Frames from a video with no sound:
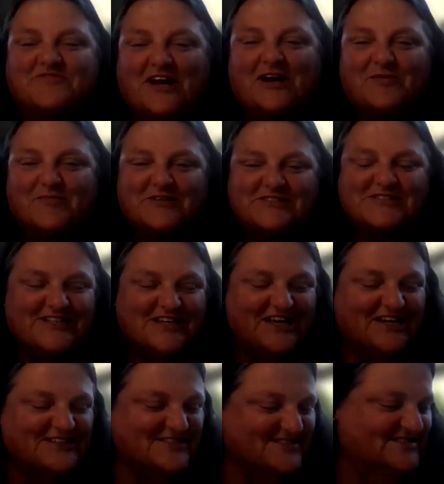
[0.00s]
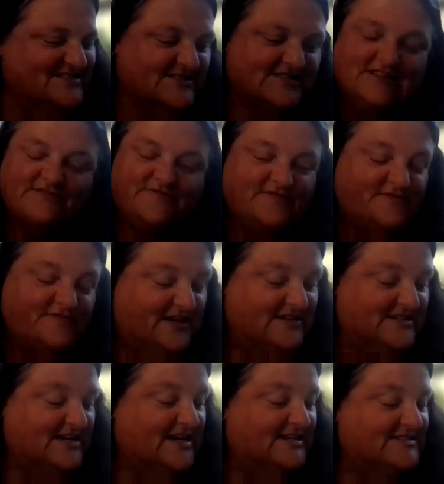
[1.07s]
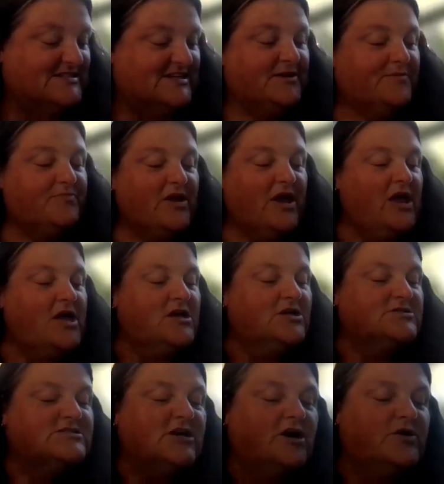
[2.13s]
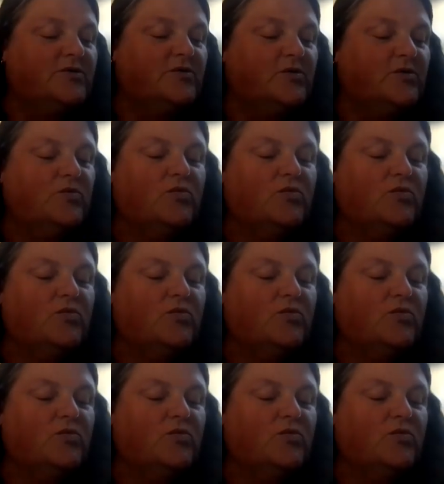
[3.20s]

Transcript: development, yes. So, fantastic. So